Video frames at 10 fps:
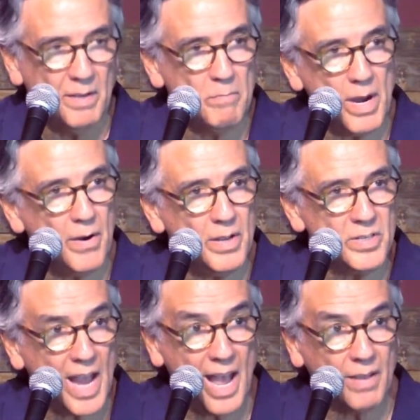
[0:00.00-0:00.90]

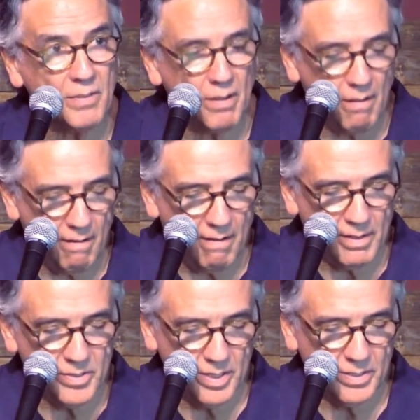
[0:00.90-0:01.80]
Marriage and law,
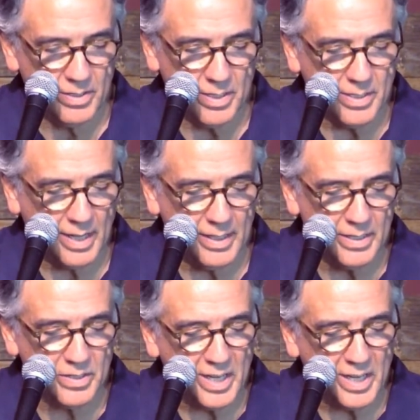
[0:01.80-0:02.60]
Jesus is telling us,